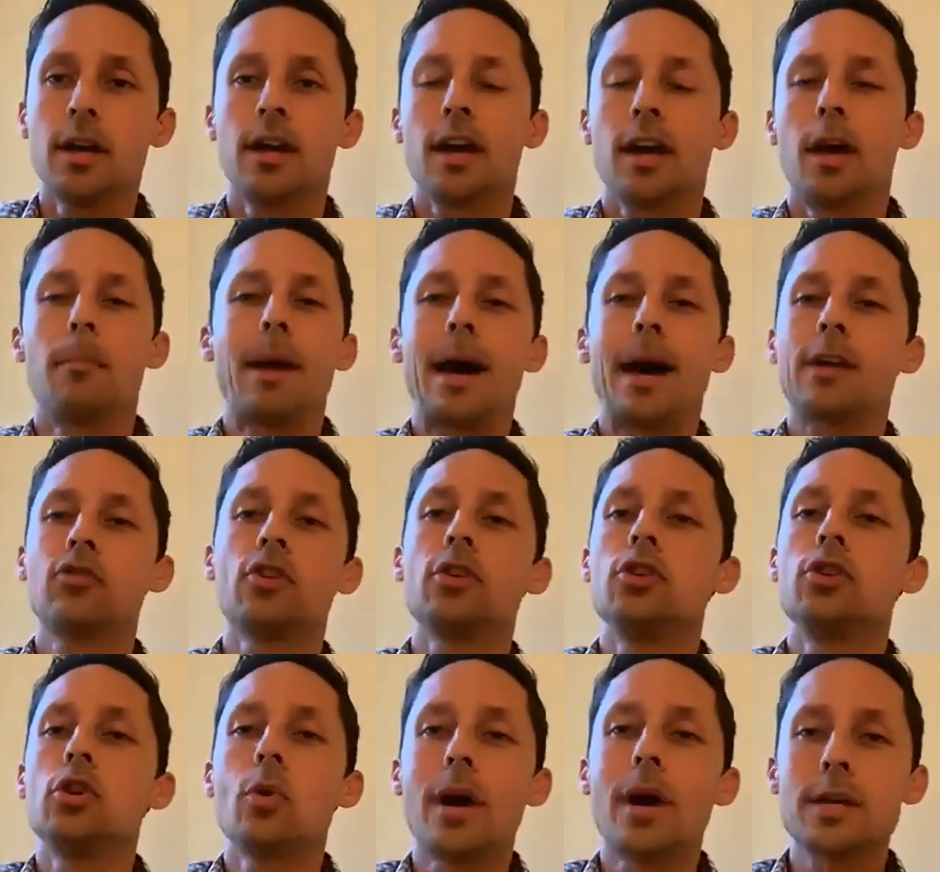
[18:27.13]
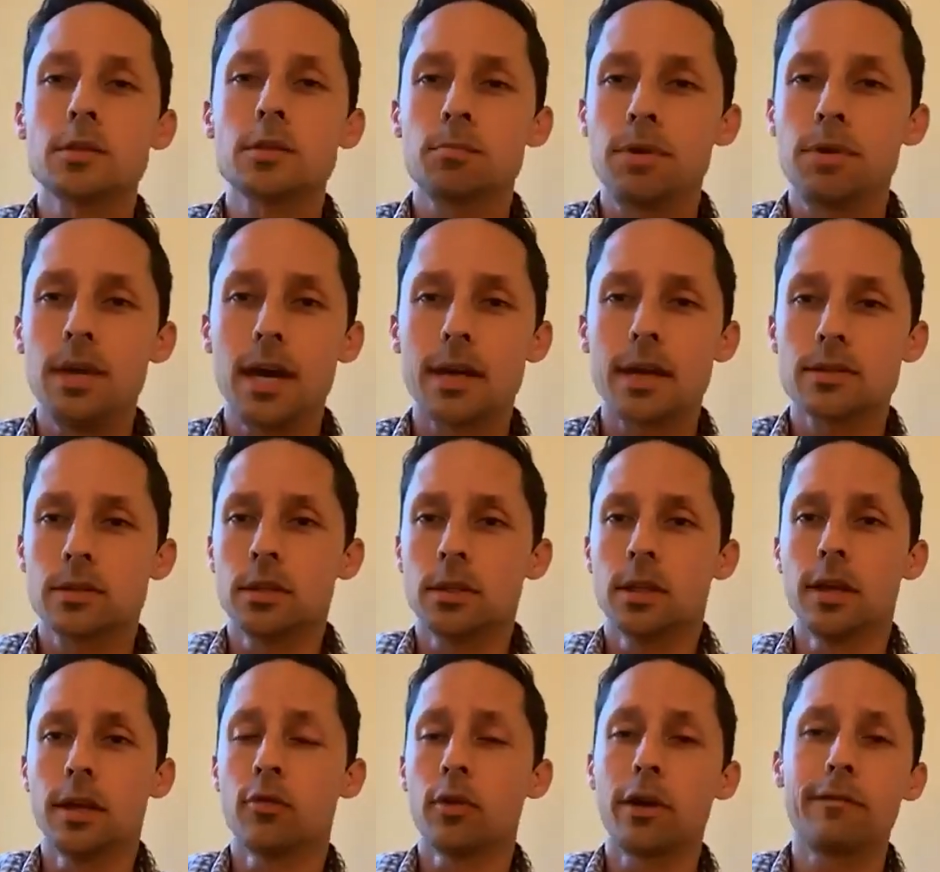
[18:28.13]
Imagine USPS
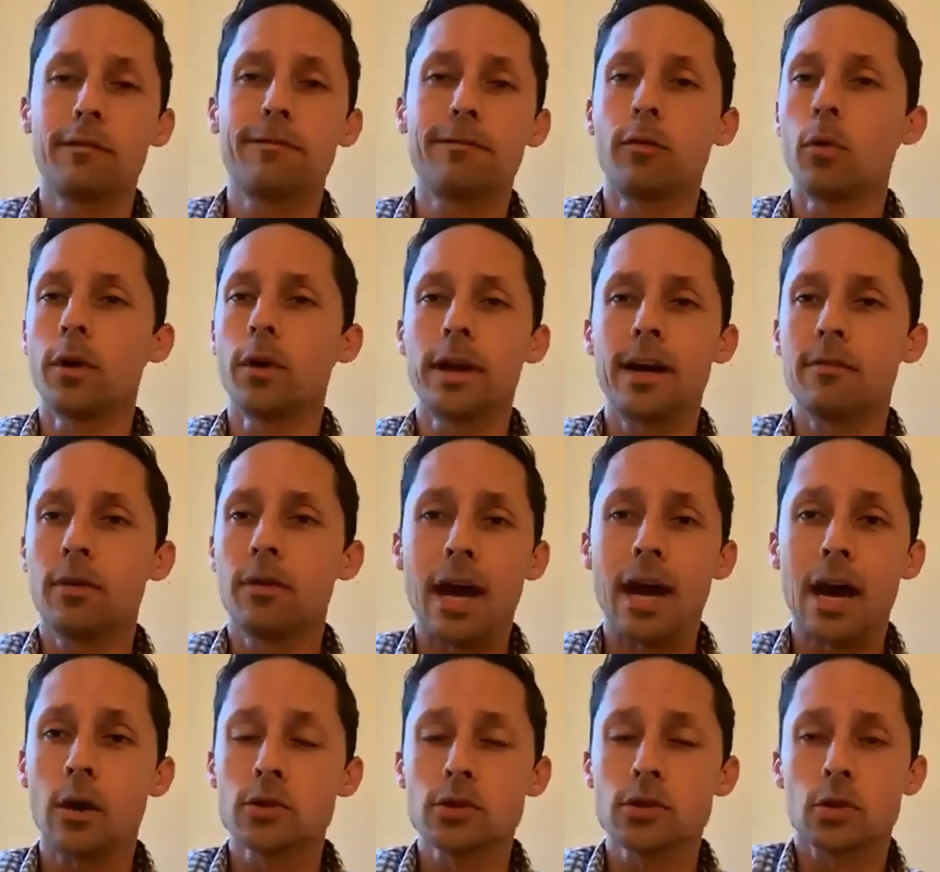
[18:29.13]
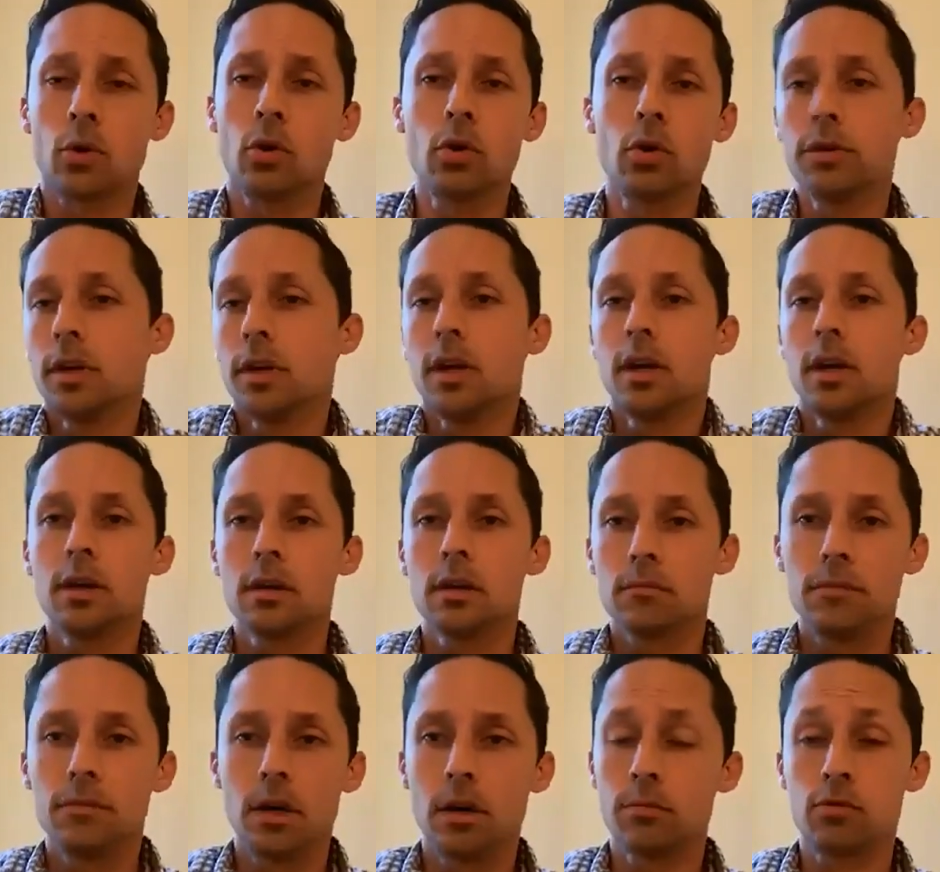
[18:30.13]
delivering 4 to every household,
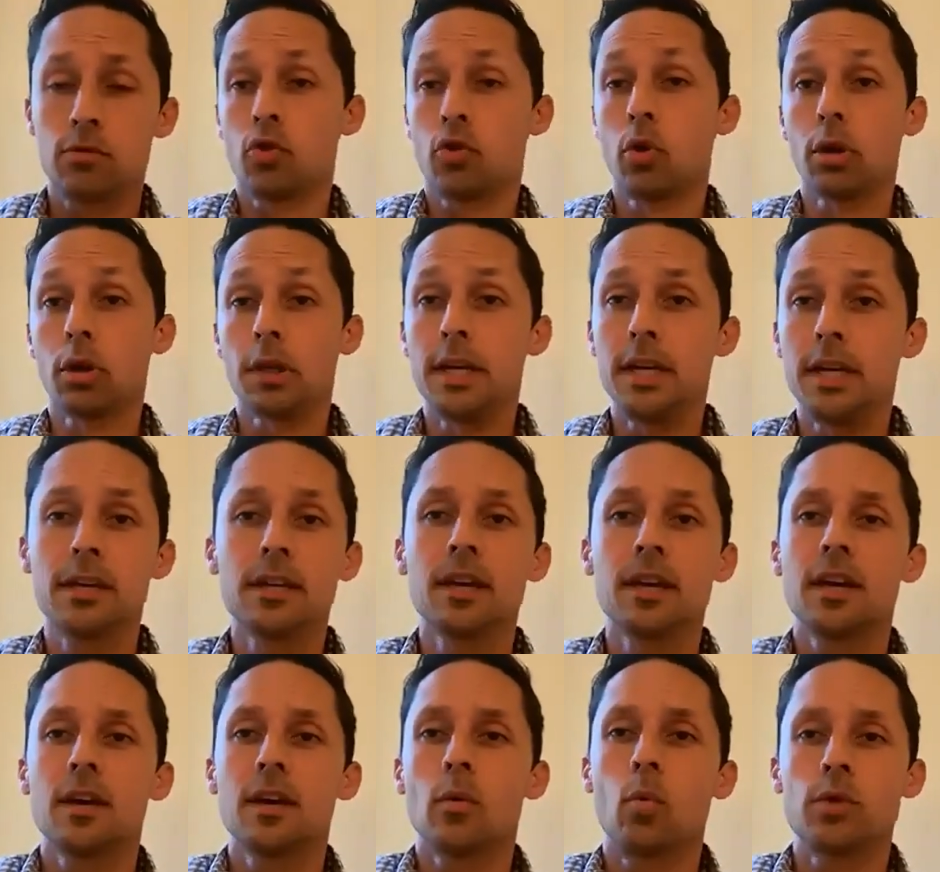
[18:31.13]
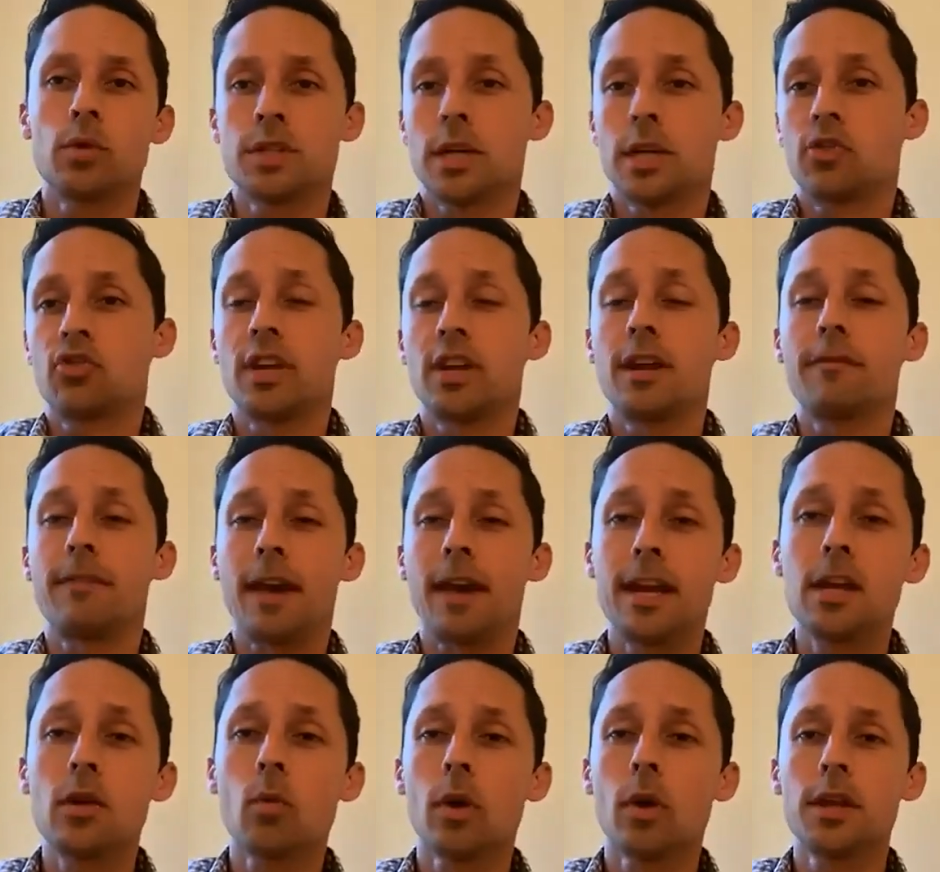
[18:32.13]
shortly, such that if
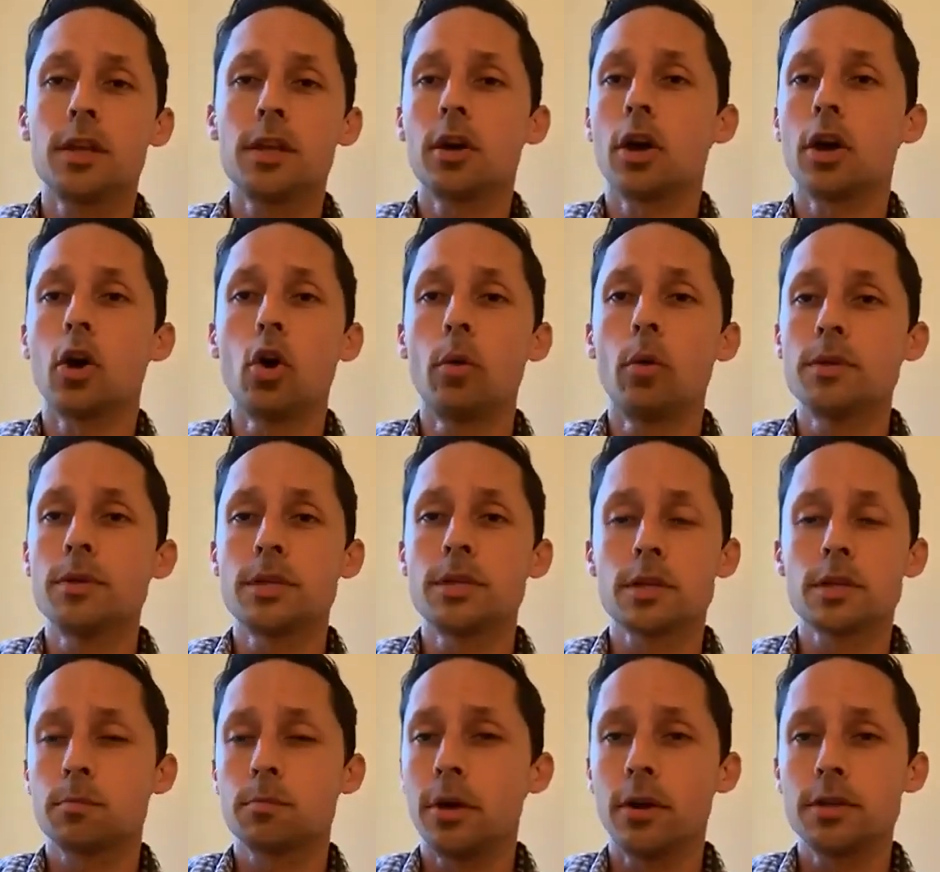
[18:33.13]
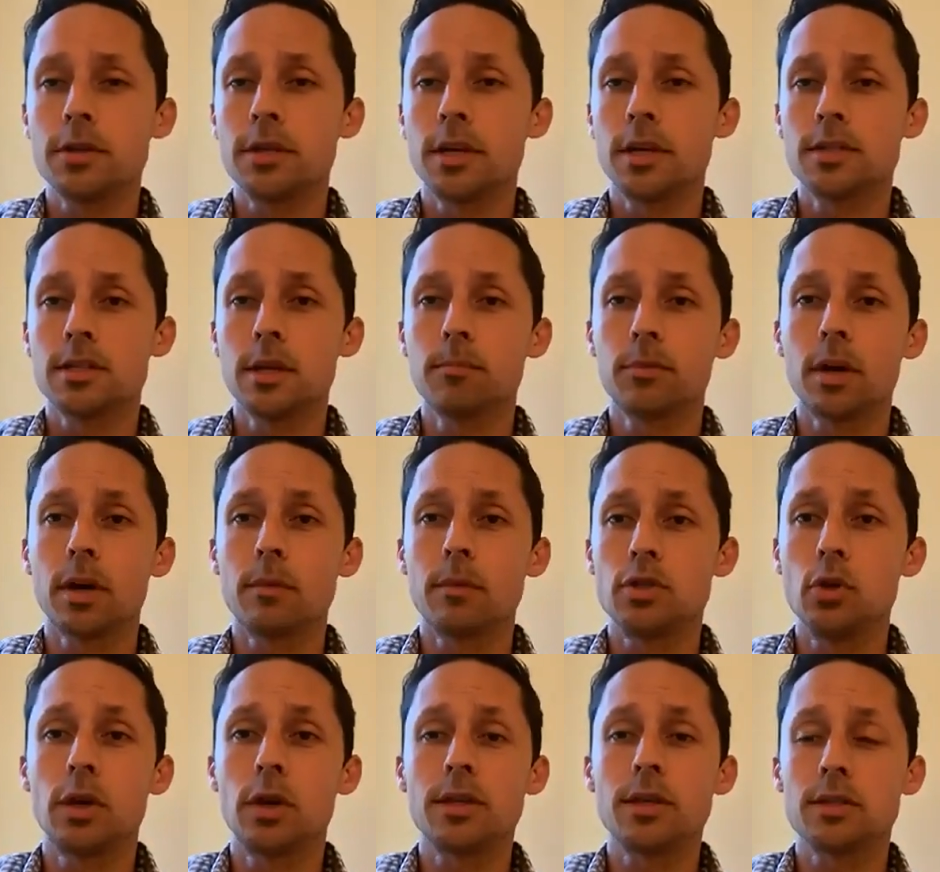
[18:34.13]
anyone in your home is experiencing symptoms, you
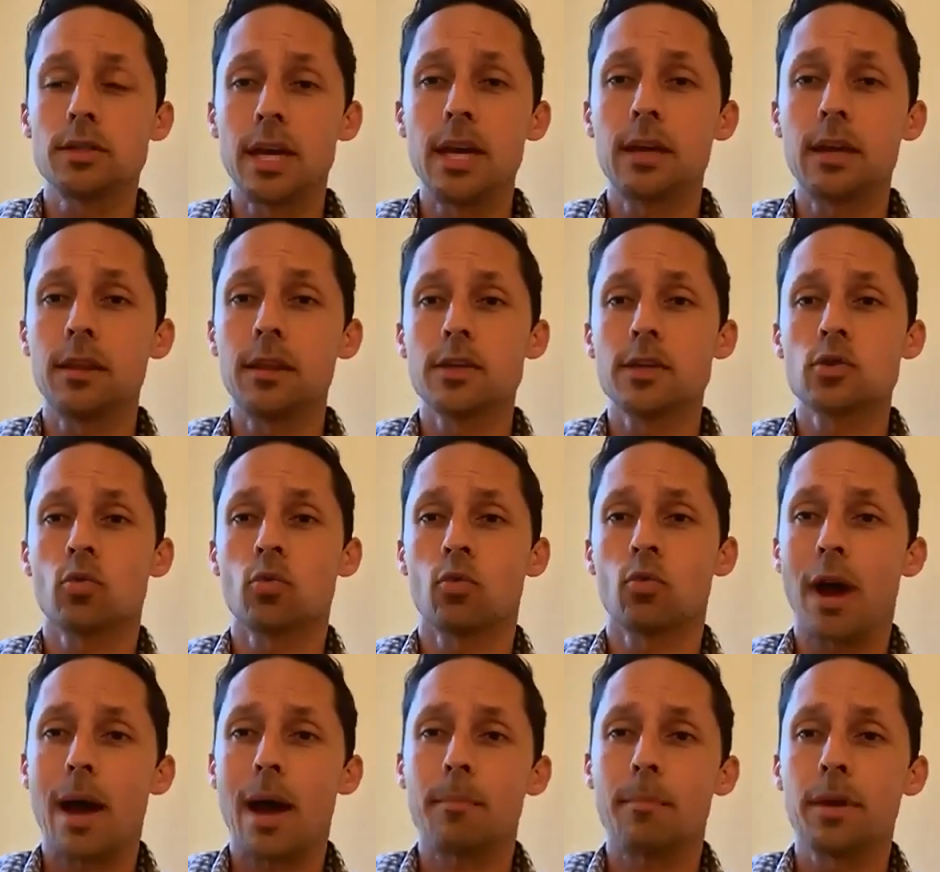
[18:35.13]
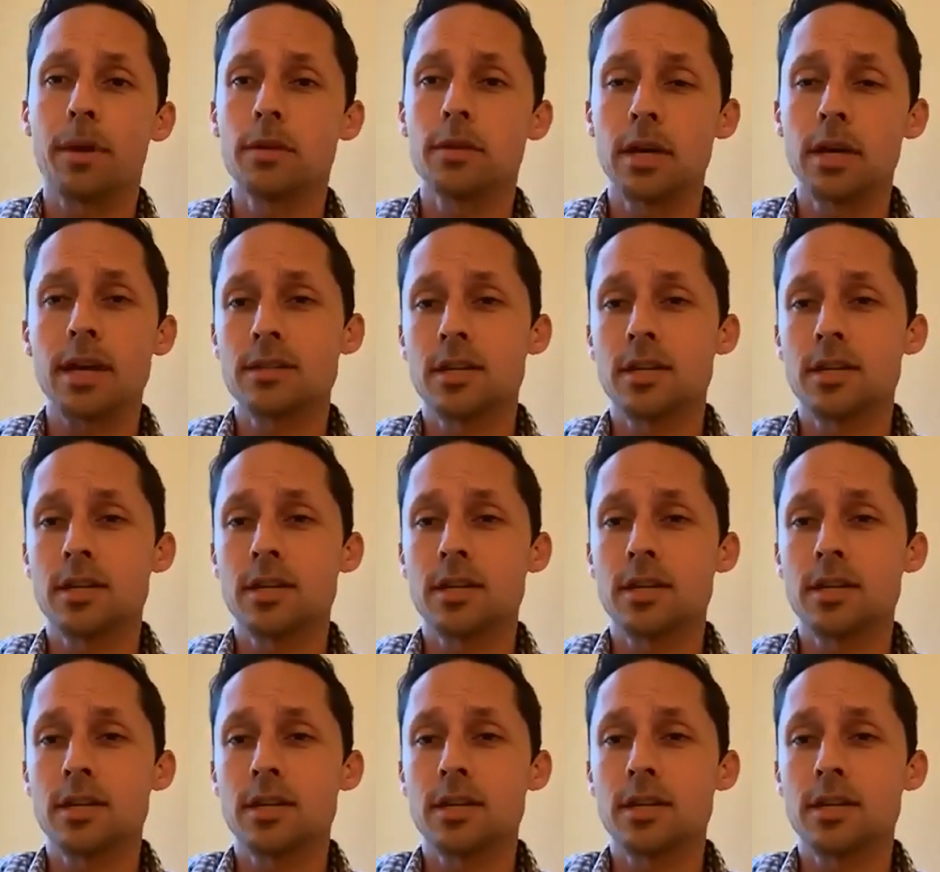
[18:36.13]
can take this rapid test.